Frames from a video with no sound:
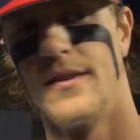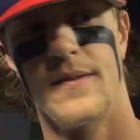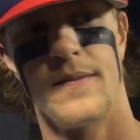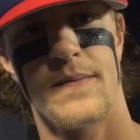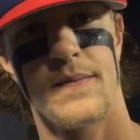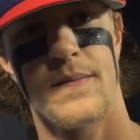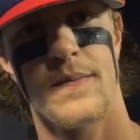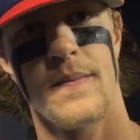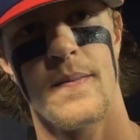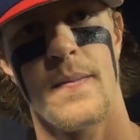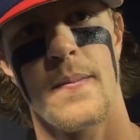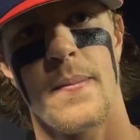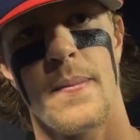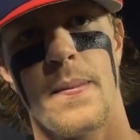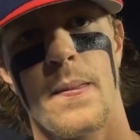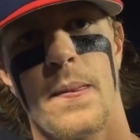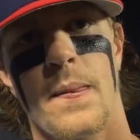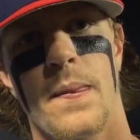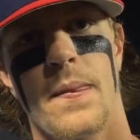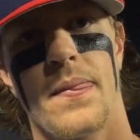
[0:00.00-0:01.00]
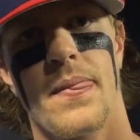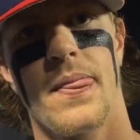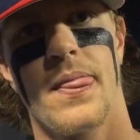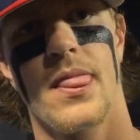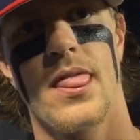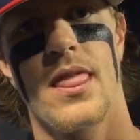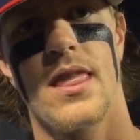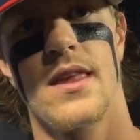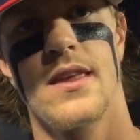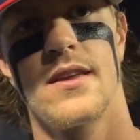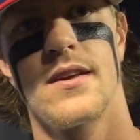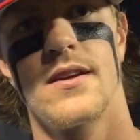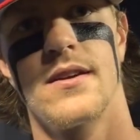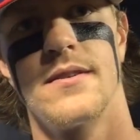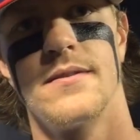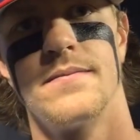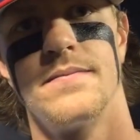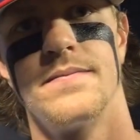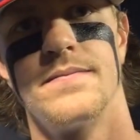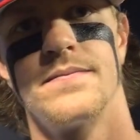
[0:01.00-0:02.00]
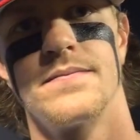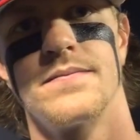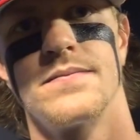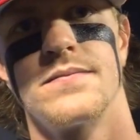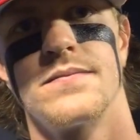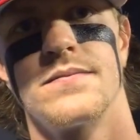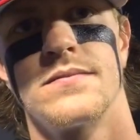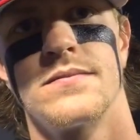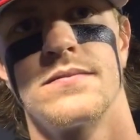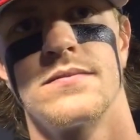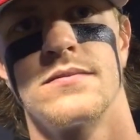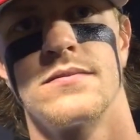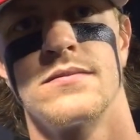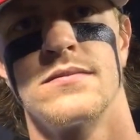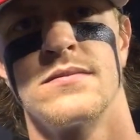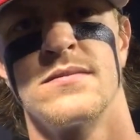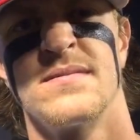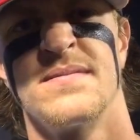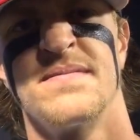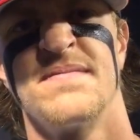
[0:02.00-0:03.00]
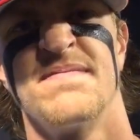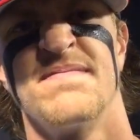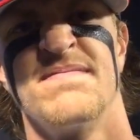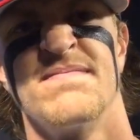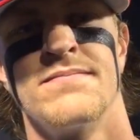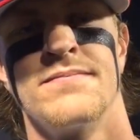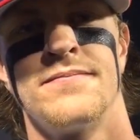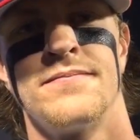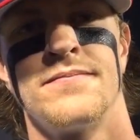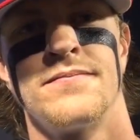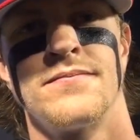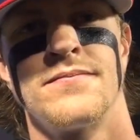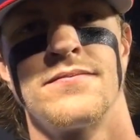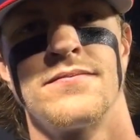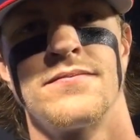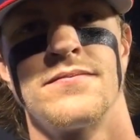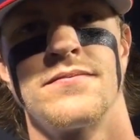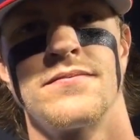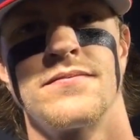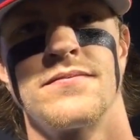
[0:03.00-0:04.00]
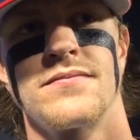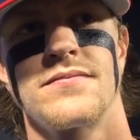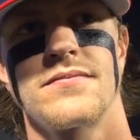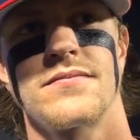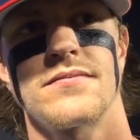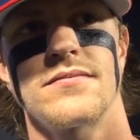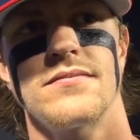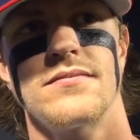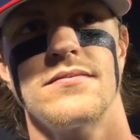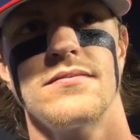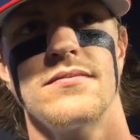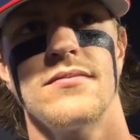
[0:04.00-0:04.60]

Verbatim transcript: is there a little bit of relief, I guess, or confidence that you guys have done this two games in a row now?